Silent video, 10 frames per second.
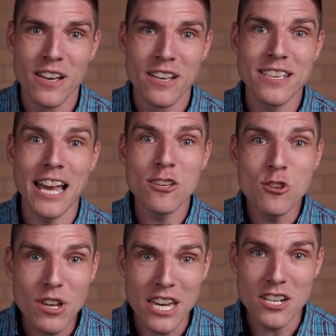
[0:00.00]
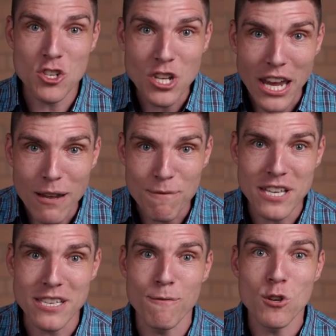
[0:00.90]
Saying you can achieve
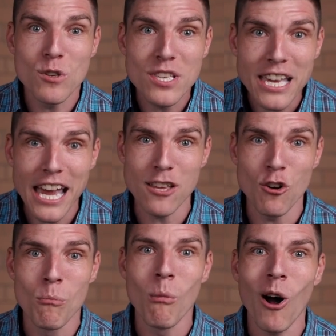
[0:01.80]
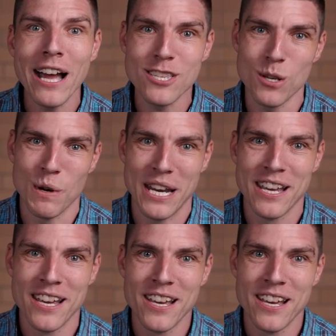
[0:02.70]
this if you set your mind to it.